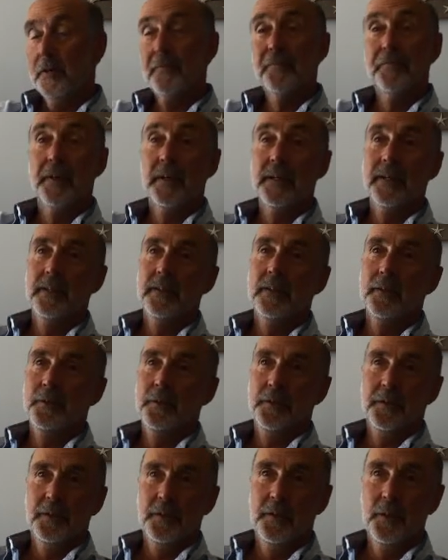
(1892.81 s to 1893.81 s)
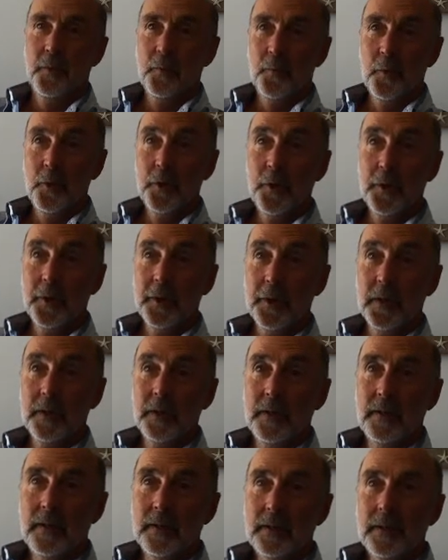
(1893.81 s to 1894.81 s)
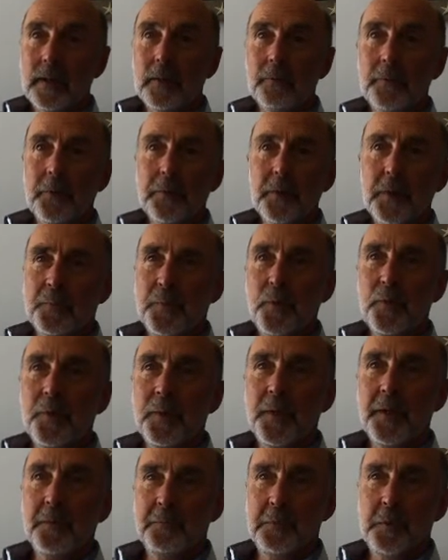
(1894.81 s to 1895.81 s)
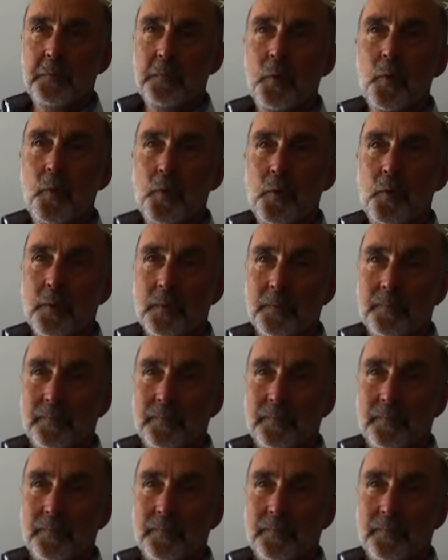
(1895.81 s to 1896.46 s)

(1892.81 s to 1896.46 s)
I failed, it didn't work, I want to explore that a bit more.